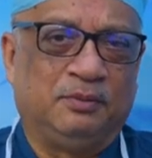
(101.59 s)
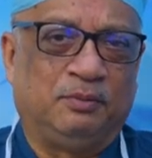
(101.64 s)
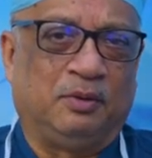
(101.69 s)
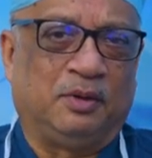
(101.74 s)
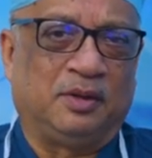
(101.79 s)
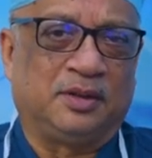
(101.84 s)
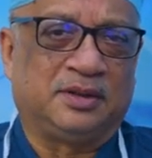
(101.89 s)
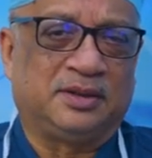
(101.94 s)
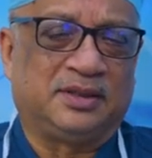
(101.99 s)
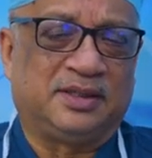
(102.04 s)

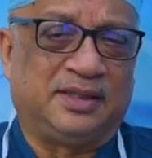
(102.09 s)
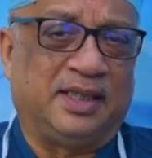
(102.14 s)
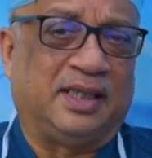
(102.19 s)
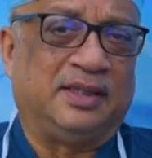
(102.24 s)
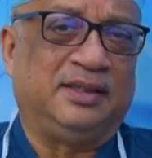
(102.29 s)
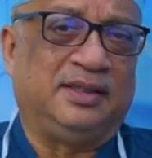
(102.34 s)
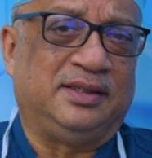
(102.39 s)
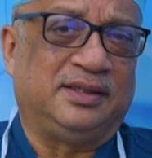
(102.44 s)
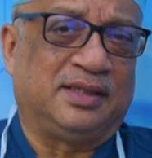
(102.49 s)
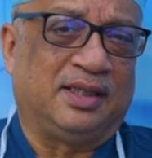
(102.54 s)
were
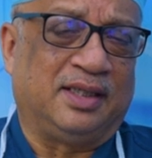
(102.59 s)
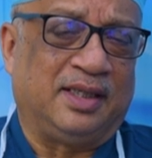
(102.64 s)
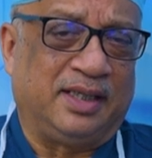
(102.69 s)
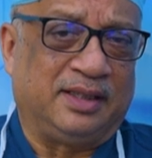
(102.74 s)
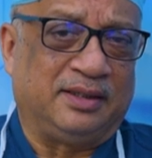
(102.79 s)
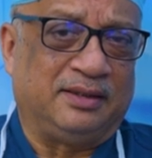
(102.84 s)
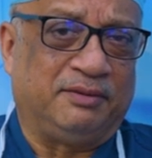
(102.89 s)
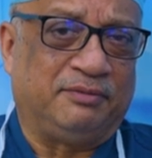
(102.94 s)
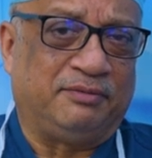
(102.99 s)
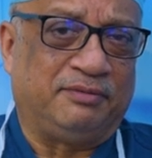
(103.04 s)
studies
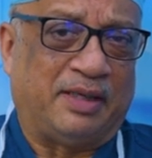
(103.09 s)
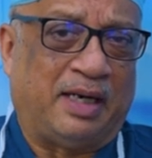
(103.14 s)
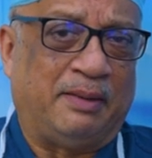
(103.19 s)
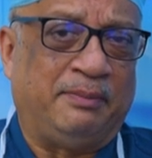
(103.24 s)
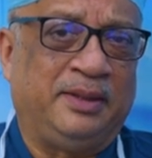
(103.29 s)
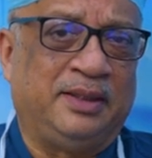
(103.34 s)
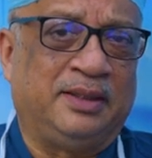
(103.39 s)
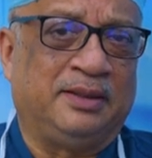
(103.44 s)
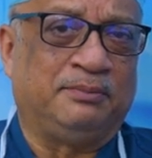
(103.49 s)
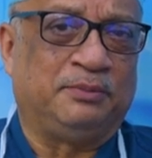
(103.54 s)
like the
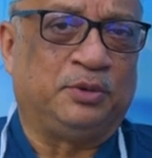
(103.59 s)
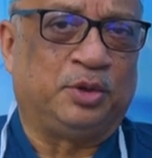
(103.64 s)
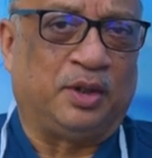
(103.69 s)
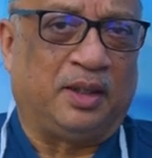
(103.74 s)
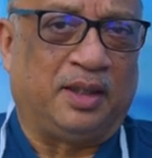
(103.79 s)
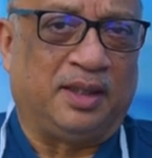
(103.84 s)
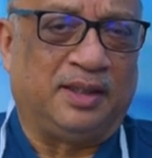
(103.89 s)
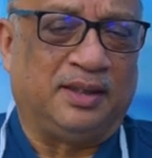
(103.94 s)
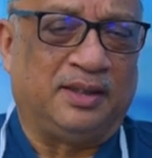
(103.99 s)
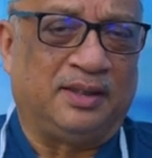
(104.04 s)
Framingham
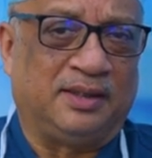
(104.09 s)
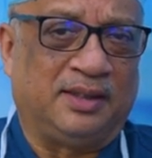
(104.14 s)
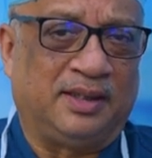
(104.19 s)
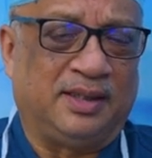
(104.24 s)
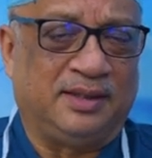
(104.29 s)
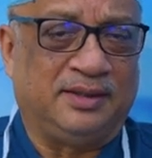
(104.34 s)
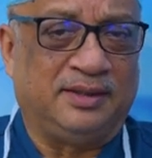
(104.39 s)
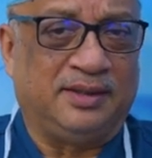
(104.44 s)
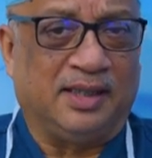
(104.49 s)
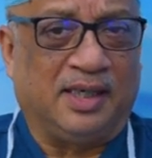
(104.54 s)
trial
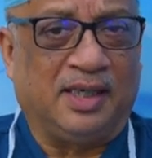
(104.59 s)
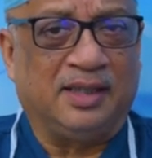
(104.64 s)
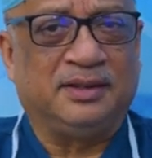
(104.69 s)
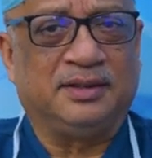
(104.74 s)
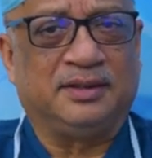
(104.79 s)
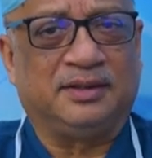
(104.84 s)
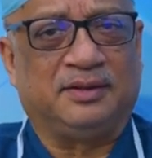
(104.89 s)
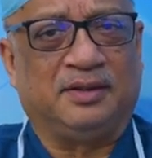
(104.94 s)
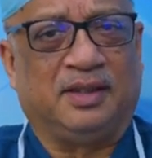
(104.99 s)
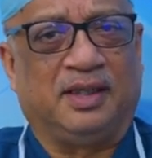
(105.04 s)
and the
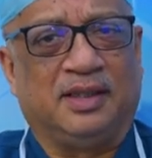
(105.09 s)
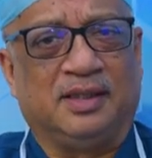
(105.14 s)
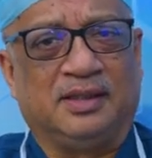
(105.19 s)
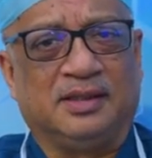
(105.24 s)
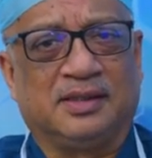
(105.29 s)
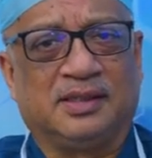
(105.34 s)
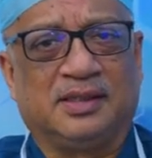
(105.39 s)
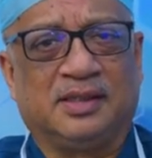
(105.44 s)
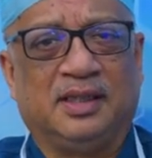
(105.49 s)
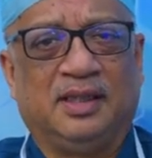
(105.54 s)
other
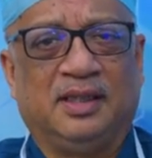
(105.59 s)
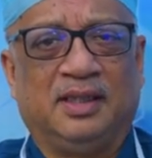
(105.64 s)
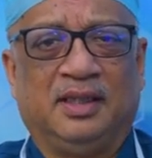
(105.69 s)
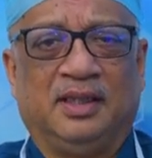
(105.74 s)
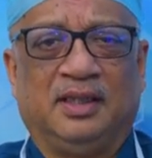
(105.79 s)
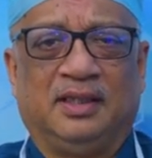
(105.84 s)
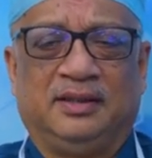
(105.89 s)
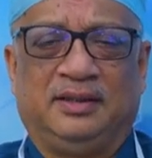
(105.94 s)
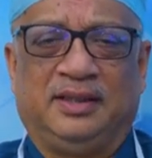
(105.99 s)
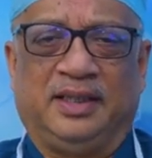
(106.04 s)
trials
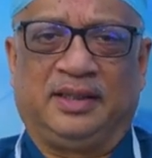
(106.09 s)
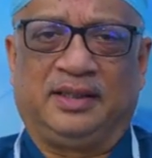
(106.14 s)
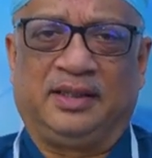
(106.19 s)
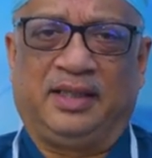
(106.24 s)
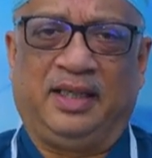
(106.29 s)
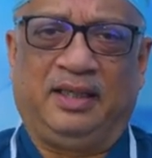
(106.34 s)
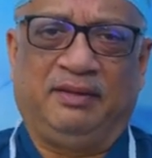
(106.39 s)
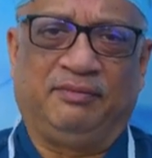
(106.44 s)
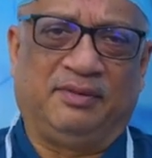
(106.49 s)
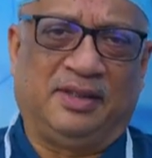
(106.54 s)
that
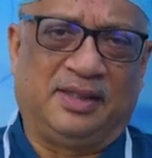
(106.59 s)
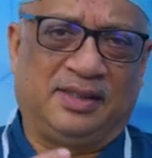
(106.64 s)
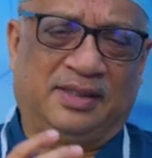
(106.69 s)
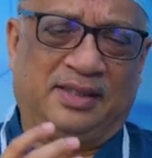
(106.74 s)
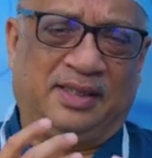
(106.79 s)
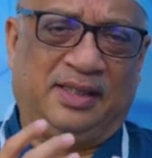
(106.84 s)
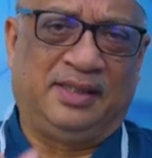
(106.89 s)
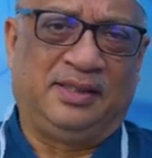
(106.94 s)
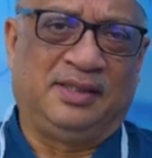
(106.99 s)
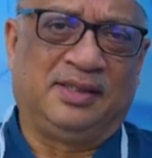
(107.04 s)
gave
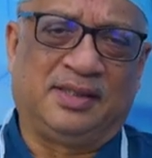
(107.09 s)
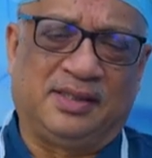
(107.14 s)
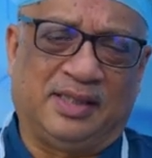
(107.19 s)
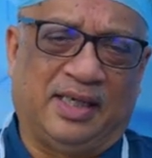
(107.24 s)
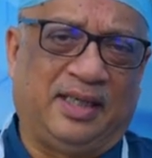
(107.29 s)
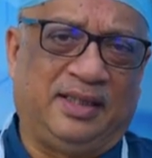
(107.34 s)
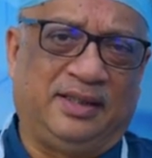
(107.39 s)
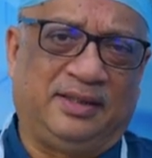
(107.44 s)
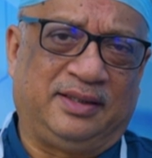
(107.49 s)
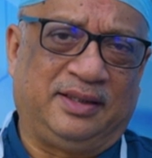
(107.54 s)
us
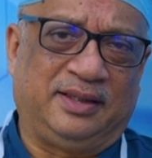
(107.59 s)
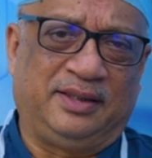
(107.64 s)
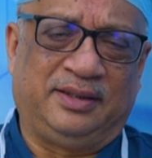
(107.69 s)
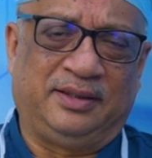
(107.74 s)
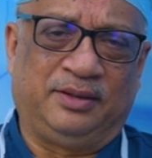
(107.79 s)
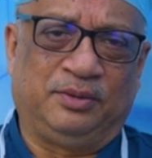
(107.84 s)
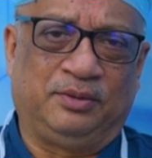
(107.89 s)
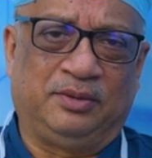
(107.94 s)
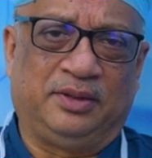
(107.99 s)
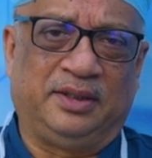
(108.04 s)
insight
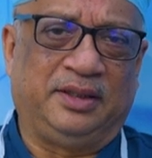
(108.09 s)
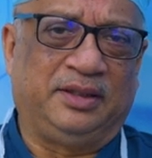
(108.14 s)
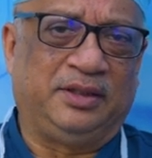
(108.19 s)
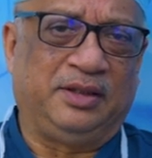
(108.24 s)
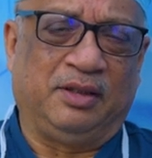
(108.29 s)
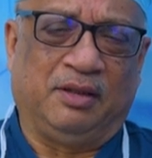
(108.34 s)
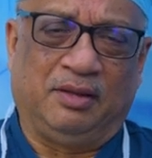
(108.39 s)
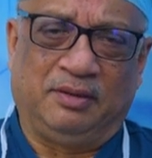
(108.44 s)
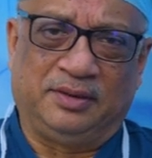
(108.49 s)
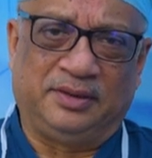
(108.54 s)
into the
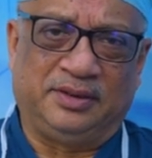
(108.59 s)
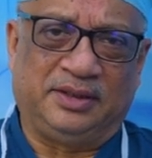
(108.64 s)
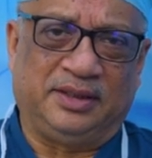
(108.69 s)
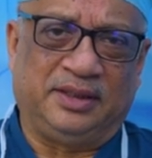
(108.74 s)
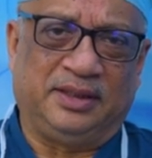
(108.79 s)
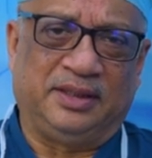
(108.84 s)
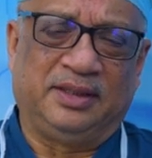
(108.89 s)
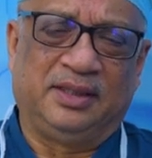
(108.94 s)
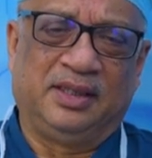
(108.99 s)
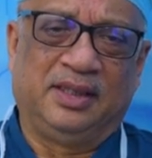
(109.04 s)

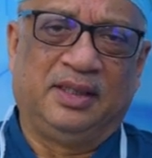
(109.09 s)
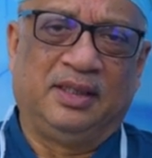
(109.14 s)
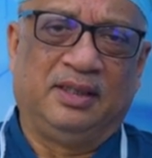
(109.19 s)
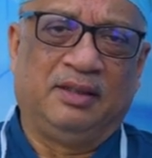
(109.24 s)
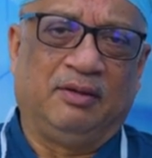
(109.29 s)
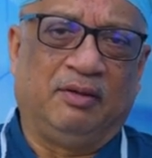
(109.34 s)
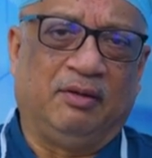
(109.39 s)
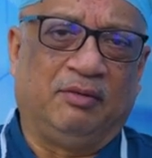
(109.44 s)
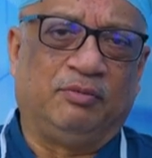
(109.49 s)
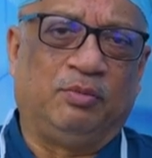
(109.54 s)
etiology
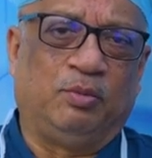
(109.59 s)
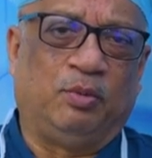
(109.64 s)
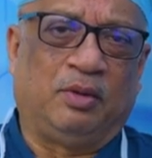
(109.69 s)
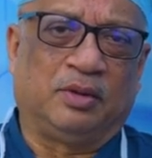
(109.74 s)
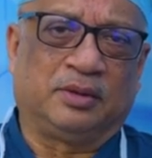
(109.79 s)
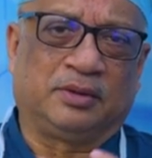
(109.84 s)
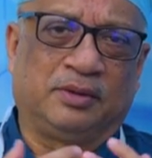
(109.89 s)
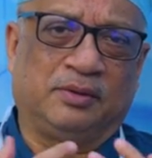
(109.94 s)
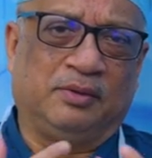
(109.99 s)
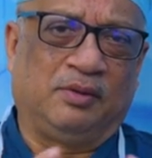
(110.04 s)
of
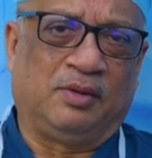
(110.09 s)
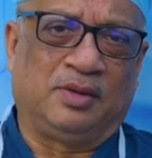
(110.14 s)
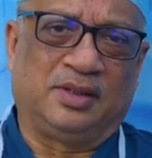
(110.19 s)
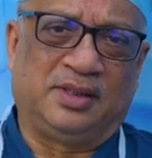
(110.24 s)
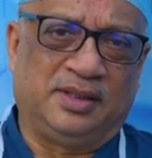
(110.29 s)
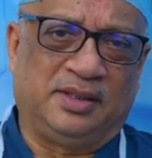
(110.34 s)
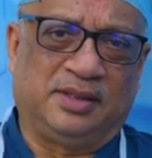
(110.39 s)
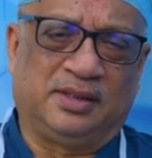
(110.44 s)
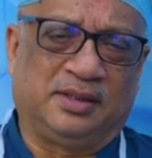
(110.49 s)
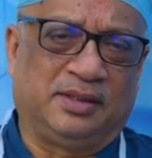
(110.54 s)
what
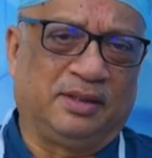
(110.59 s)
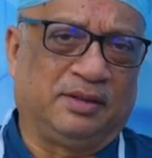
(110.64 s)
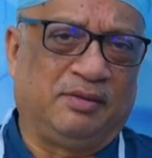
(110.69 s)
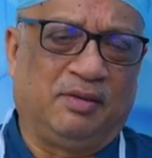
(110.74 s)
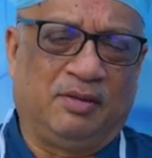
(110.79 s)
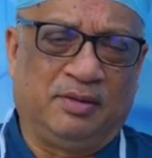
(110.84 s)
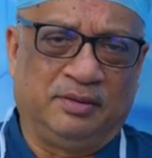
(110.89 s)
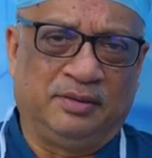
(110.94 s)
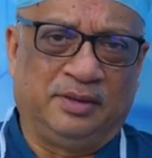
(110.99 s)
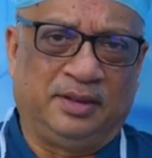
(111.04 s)
causes the
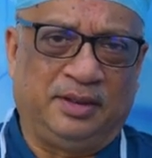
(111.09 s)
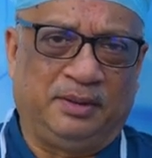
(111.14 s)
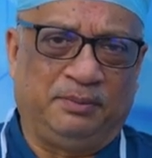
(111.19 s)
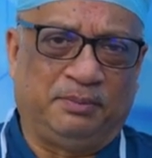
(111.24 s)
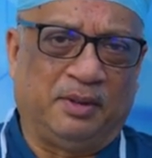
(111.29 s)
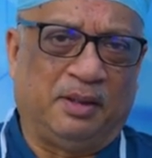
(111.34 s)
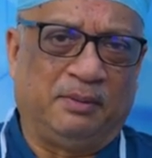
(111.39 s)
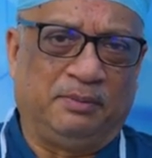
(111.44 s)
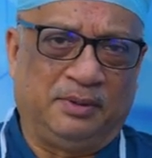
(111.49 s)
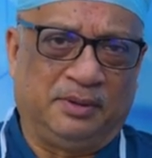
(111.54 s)
coronary
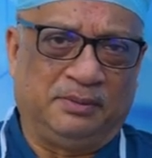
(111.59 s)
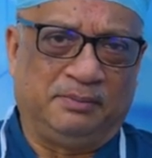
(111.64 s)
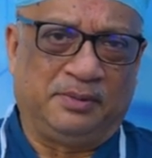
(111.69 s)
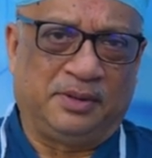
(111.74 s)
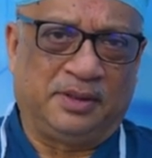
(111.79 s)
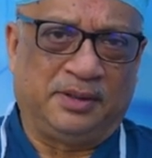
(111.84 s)
problems.